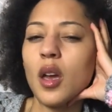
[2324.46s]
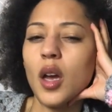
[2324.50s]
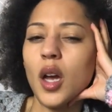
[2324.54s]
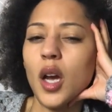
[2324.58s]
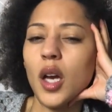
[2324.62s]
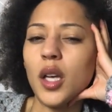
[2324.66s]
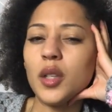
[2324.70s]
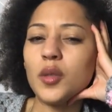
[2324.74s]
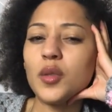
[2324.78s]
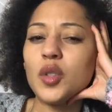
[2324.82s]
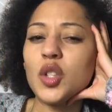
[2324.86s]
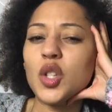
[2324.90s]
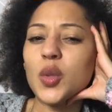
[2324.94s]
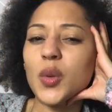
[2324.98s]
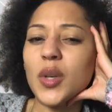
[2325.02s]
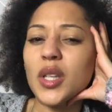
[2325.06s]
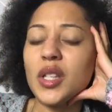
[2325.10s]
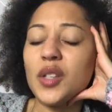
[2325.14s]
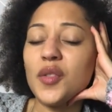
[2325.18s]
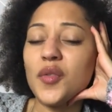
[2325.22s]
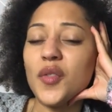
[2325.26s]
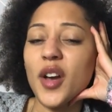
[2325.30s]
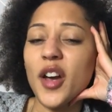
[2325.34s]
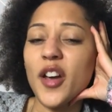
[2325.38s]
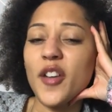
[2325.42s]
and it was
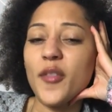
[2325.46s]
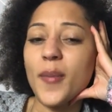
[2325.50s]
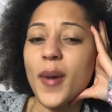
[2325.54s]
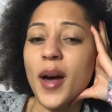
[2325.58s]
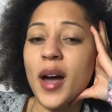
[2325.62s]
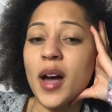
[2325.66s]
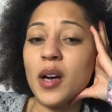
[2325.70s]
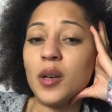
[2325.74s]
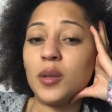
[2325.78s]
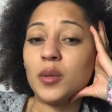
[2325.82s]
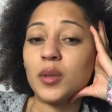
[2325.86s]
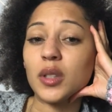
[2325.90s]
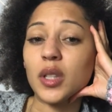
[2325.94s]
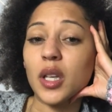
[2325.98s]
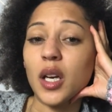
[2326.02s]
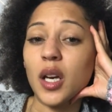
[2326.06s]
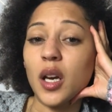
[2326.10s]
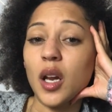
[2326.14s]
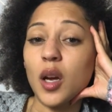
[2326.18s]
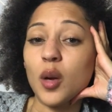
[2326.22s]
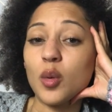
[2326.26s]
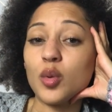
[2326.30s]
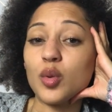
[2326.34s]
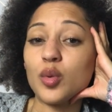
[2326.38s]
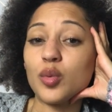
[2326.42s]
£25 and
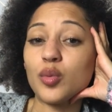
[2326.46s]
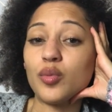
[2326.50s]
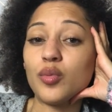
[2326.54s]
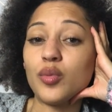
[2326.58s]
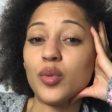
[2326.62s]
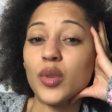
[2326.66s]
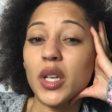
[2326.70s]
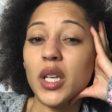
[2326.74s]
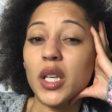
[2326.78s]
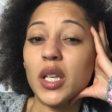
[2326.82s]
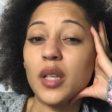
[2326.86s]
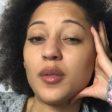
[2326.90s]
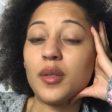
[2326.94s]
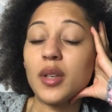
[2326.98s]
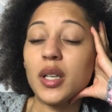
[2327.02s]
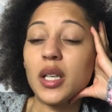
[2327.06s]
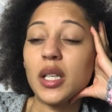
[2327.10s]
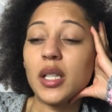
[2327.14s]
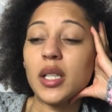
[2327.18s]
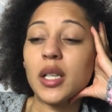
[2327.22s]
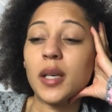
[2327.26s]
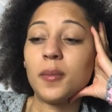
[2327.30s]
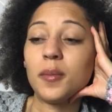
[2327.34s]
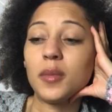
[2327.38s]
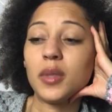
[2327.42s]
I was really, really
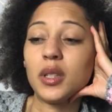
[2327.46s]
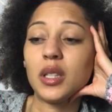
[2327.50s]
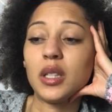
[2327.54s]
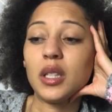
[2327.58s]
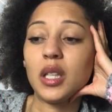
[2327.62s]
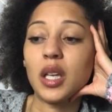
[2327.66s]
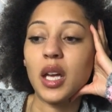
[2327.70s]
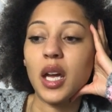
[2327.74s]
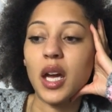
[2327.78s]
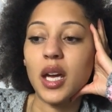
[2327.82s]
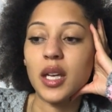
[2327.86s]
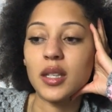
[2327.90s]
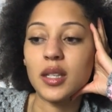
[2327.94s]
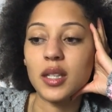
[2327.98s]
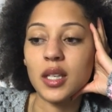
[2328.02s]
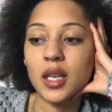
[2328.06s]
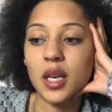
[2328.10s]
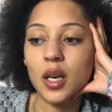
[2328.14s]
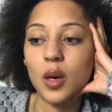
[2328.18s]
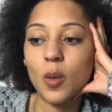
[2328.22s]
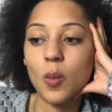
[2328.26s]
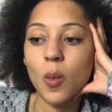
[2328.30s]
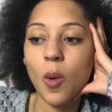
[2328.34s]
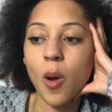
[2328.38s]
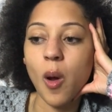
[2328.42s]
tempted to get it.
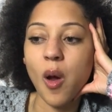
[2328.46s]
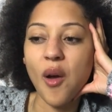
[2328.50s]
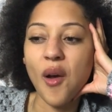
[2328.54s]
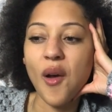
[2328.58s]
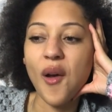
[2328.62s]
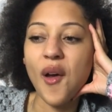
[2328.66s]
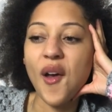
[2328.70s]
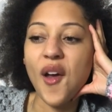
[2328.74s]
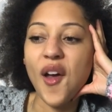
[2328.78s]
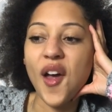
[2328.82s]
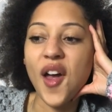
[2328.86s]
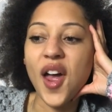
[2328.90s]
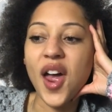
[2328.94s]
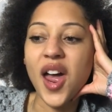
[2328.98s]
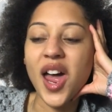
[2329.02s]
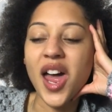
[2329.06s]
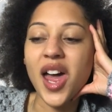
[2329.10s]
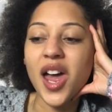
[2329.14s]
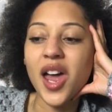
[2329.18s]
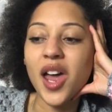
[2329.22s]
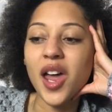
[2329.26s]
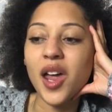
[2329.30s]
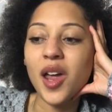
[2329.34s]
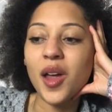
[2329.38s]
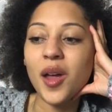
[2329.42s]

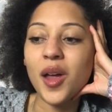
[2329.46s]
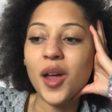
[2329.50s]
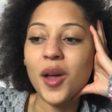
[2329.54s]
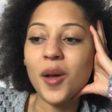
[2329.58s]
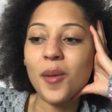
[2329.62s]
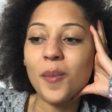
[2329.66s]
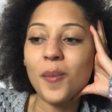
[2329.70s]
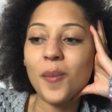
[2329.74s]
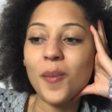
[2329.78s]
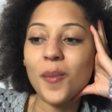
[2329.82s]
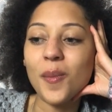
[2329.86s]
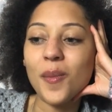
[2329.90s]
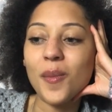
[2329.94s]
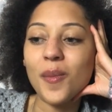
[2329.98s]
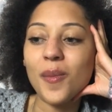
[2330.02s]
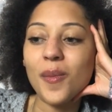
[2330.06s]
And